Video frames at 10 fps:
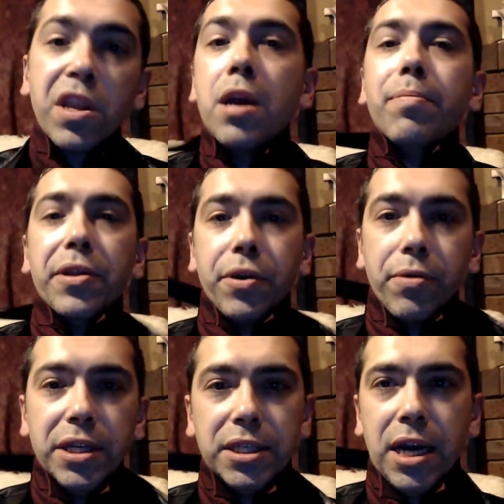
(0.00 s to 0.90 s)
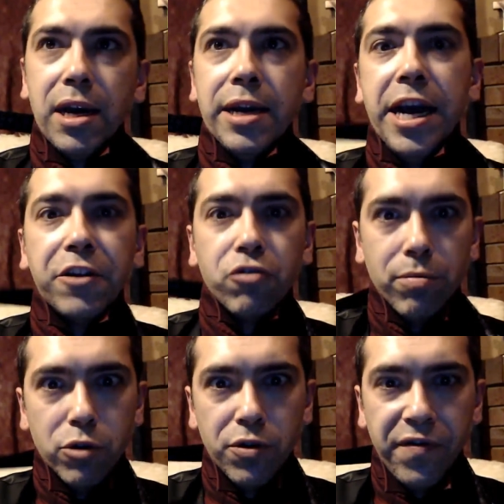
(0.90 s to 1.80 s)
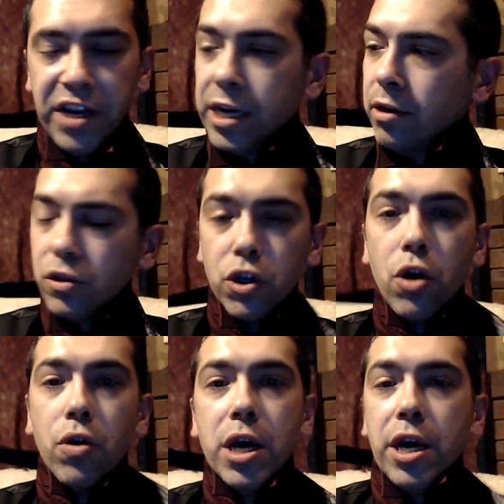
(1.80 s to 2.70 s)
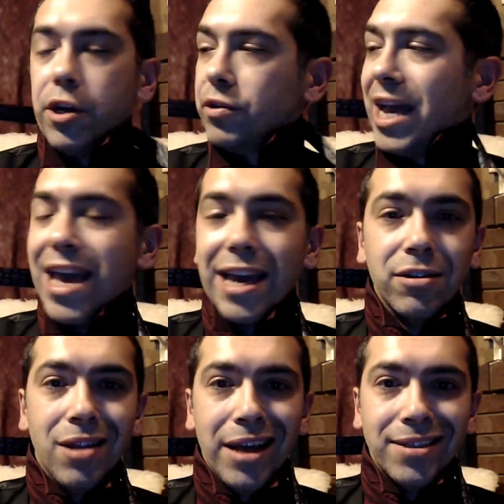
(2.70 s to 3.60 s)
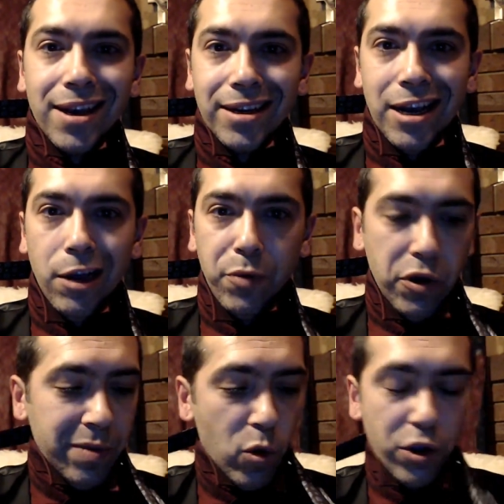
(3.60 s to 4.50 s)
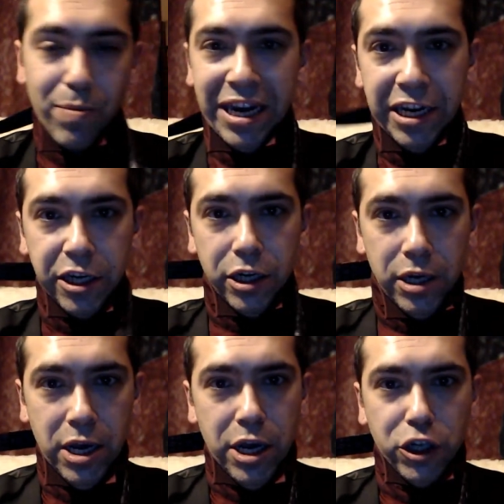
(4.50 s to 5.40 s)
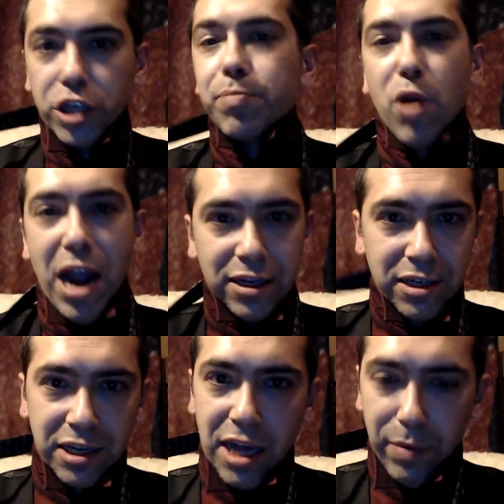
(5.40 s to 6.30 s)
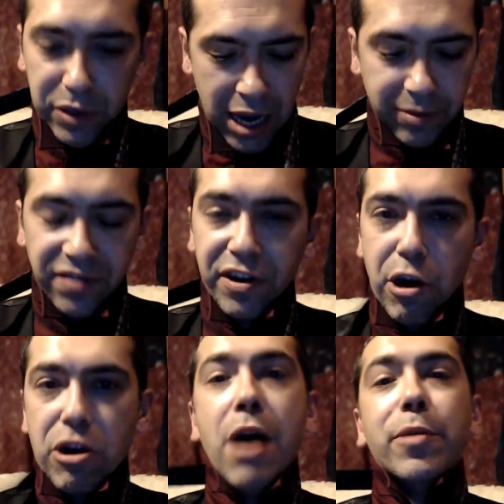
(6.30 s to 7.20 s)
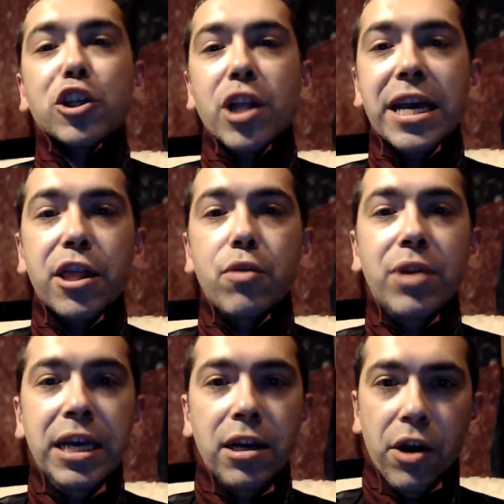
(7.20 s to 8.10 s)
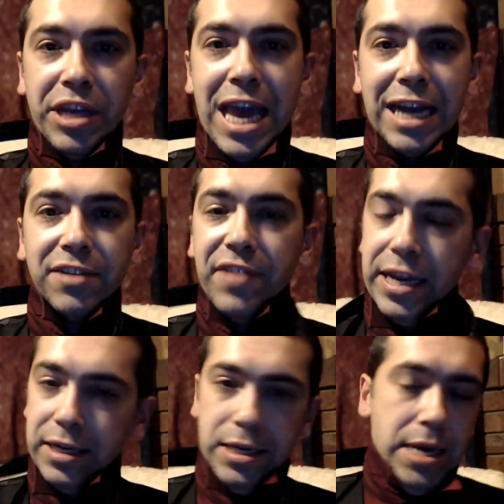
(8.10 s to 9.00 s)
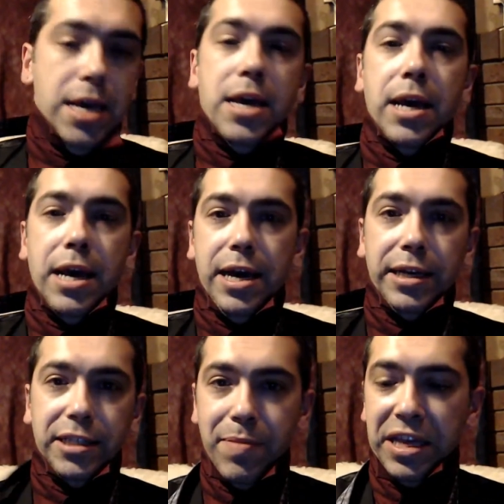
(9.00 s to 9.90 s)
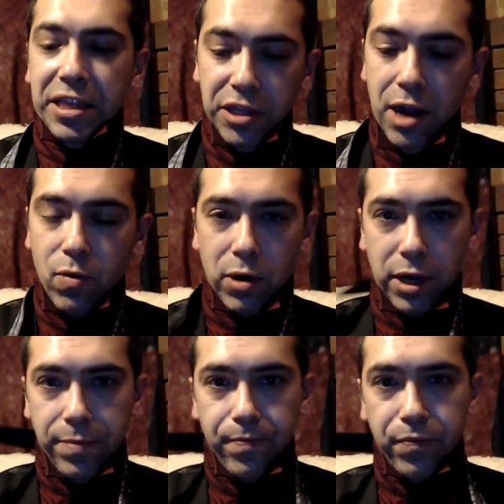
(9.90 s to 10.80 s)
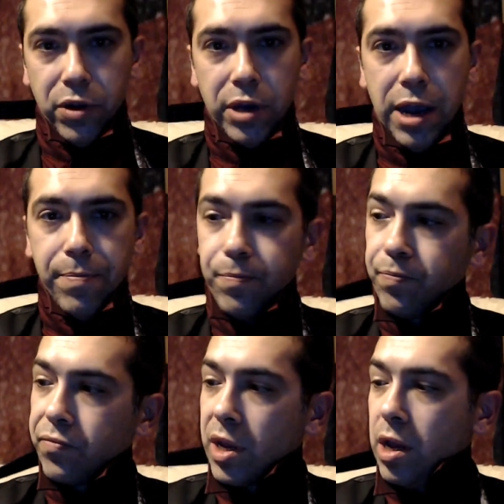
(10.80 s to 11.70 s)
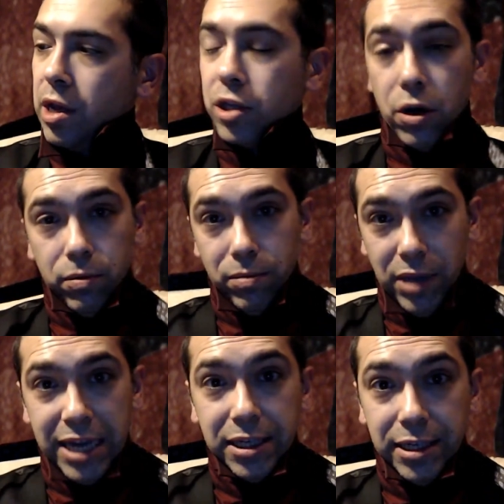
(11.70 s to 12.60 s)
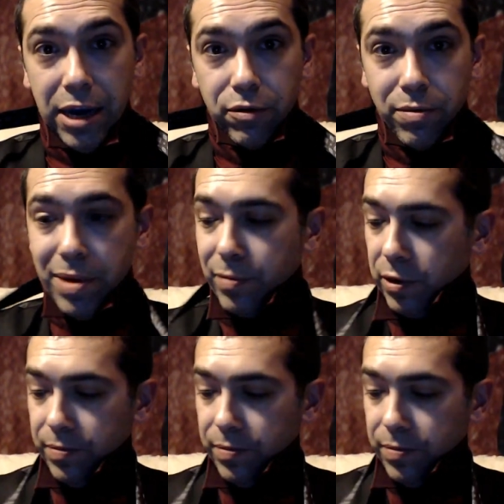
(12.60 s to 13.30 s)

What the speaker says: But there is an extra move in here, so your diagonal line's not going to help you anymore. You may need to just practice it a couple times to figure out how much length you need on the active end to make this knot work. Okay, so laces out, remember.